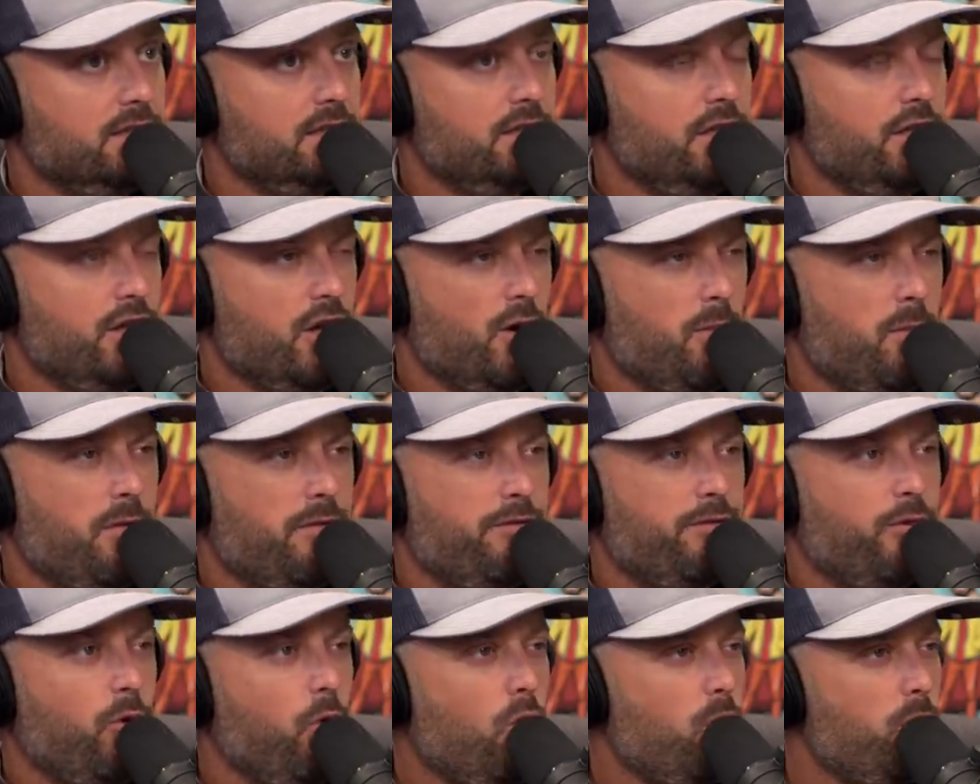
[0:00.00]
you know,
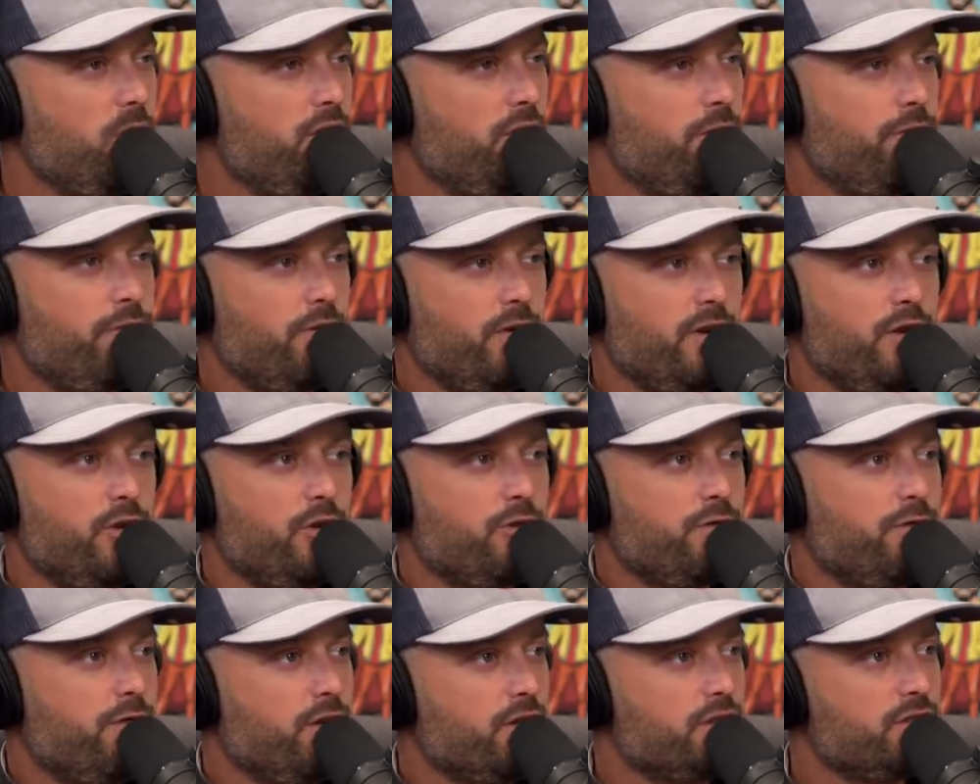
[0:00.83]
before when
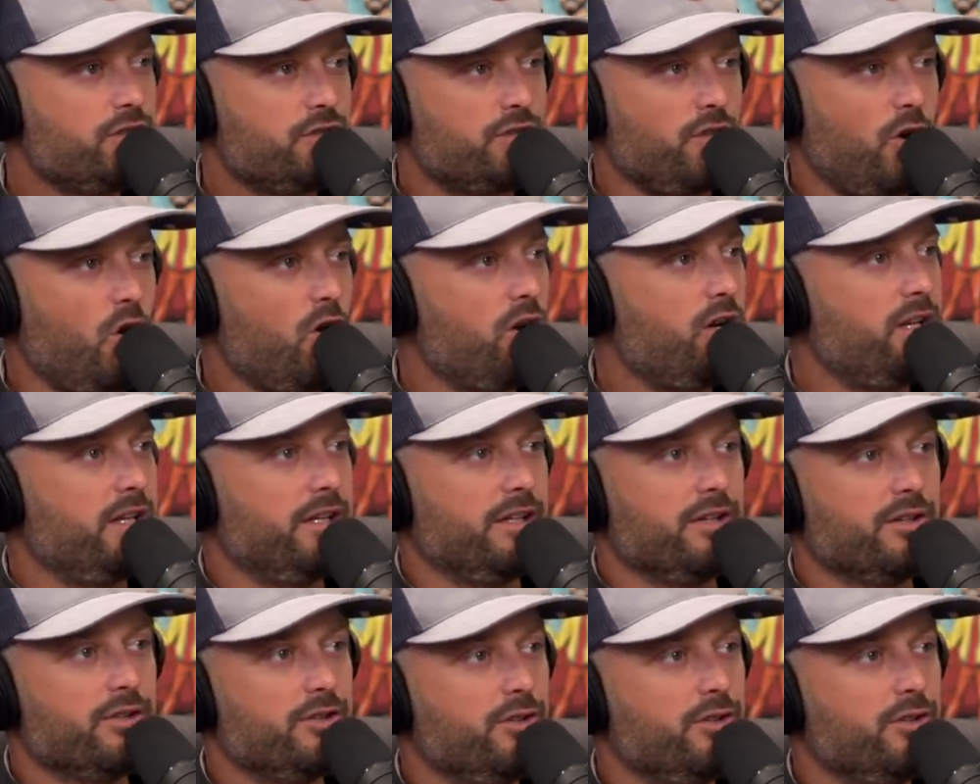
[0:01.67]
you're first starting, you're